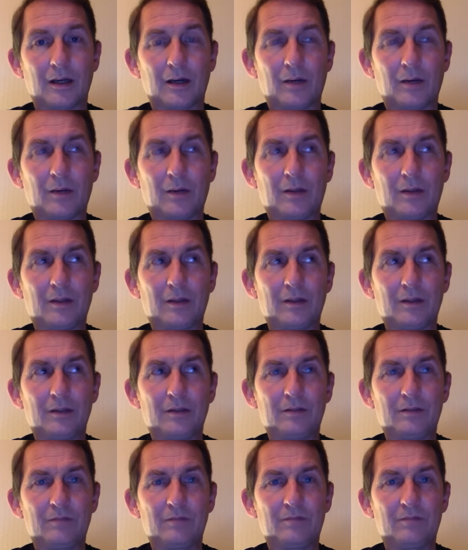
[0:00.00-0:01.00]
Well, you
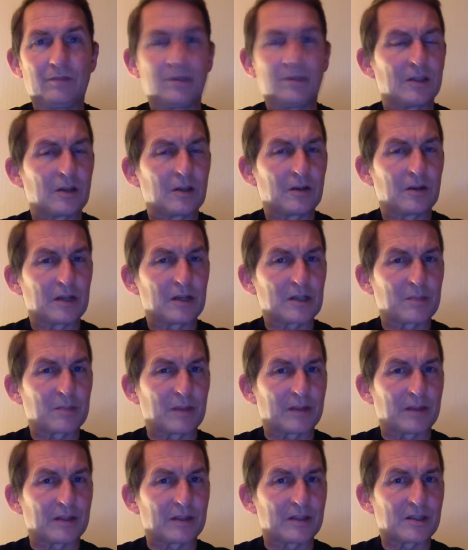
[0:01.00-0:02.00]
really don't
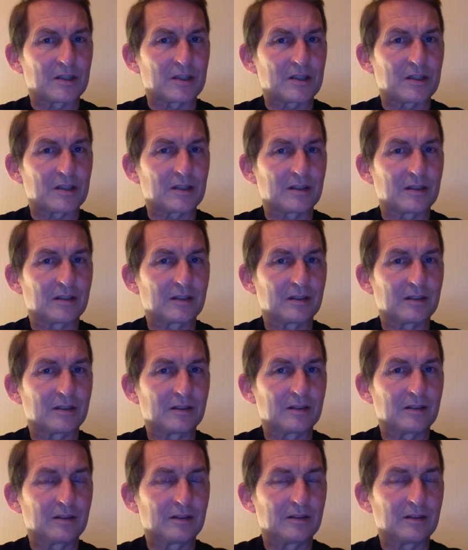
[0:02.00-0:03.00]
expect this.
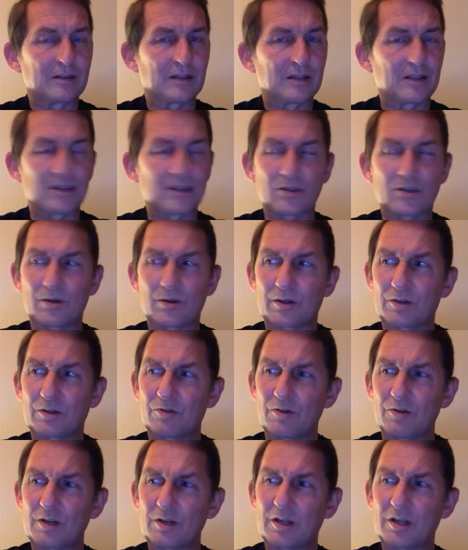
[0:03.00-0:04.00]
Glenn's not a
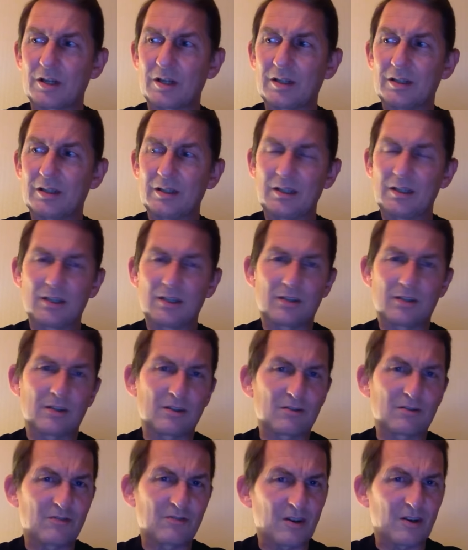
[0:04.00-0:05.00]
crook, he's not a
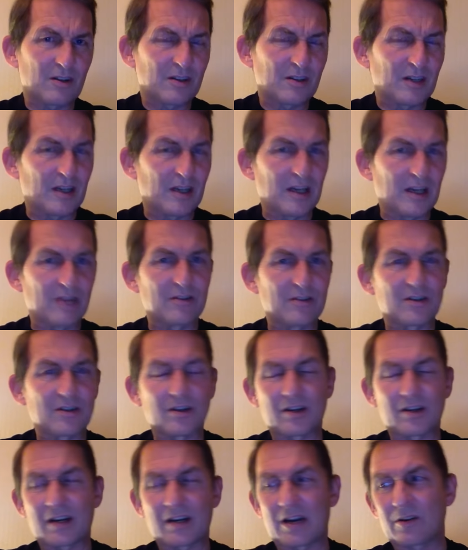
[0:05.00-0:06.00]
drug dealer, he's
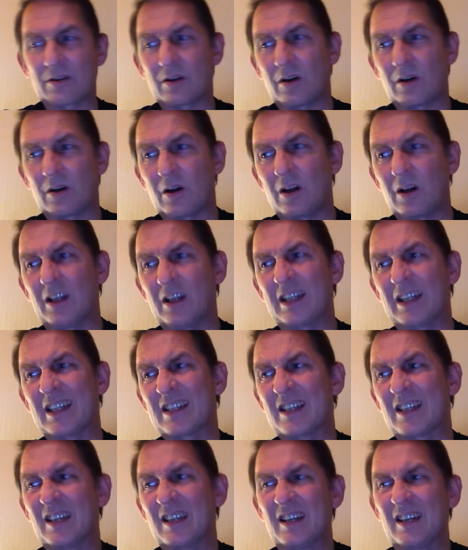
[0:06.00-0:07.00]
not an alcoholic,
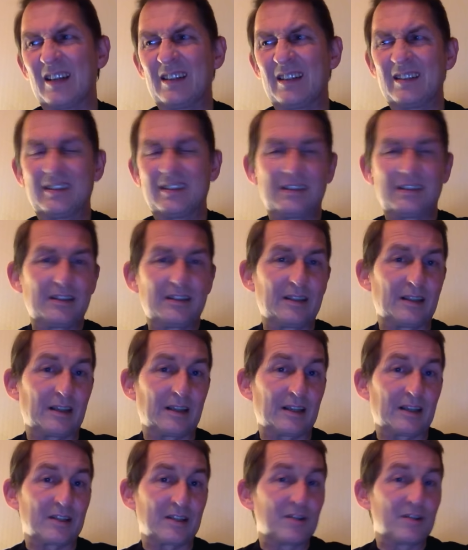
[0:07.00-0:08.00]
he's
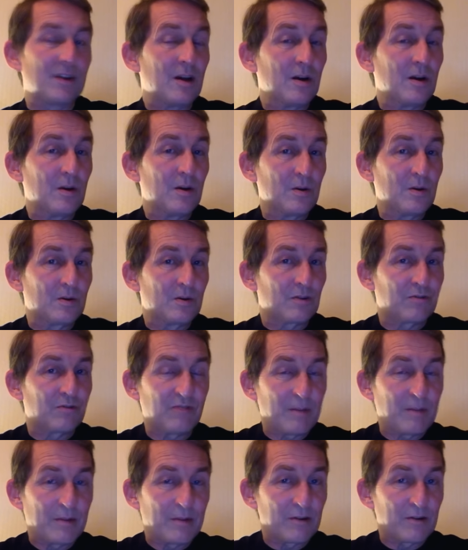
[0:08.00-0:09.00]
had no
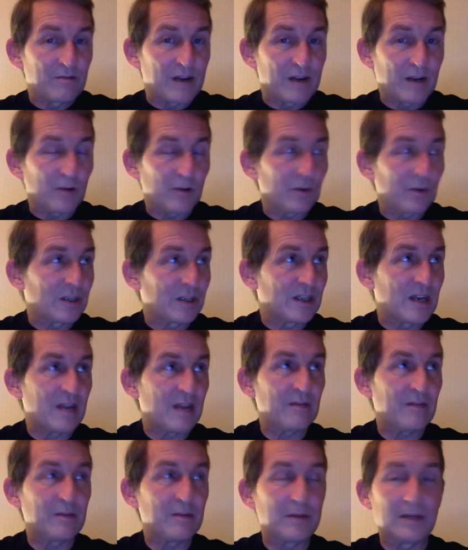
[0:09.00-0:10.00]
criminal record, he's
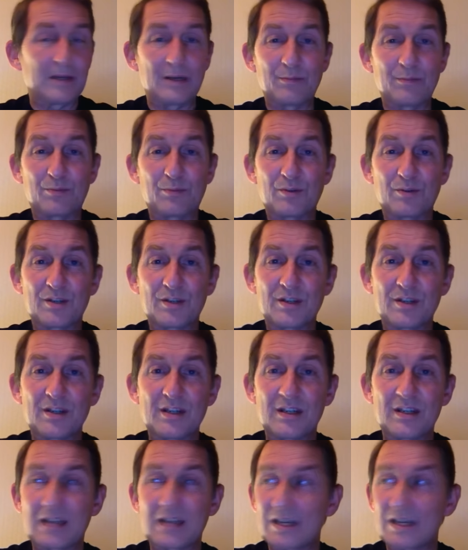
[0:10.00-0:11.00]
never been in prison,
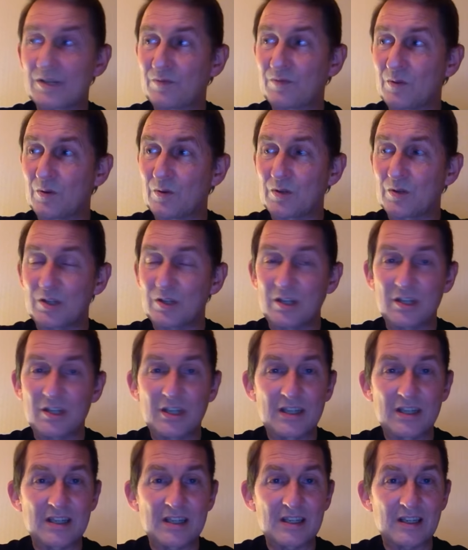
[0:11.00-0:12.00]
he's ex forces,
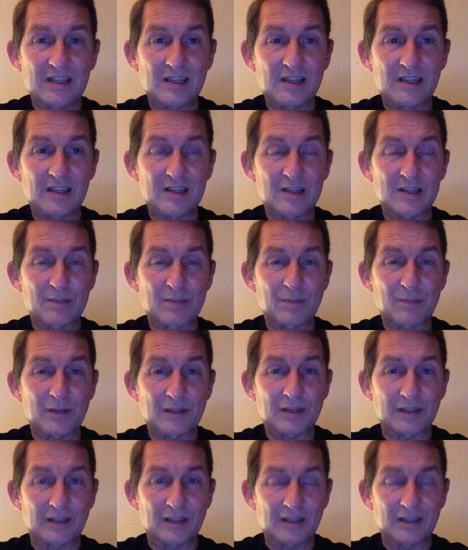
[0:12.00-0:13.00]
he's as clean as a
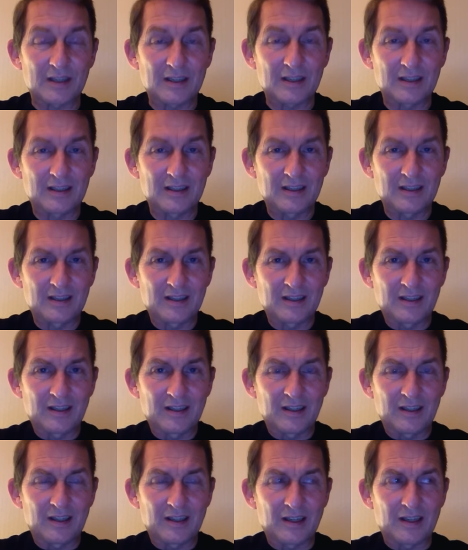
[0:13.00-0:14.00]
button,
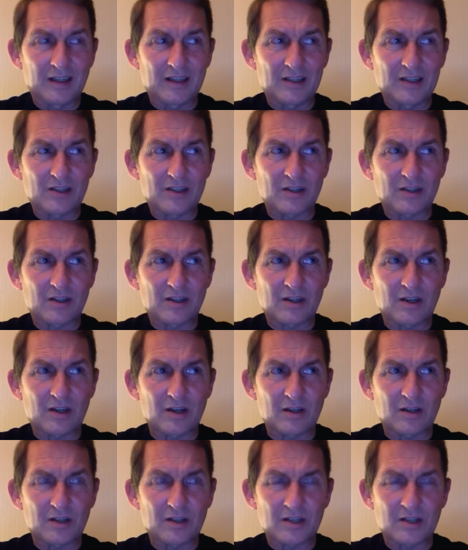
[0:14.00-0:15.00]
and he's got a
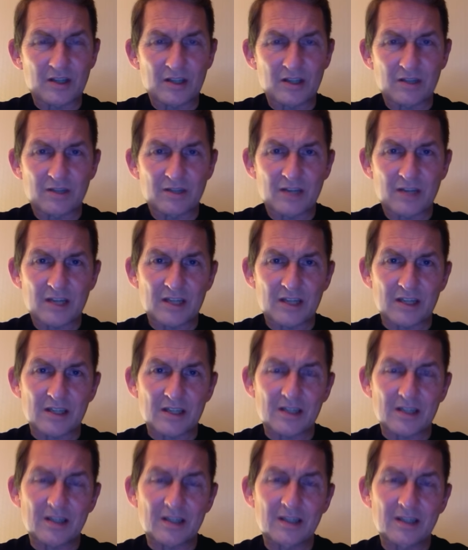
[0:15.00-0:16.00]
heart the size of Texas.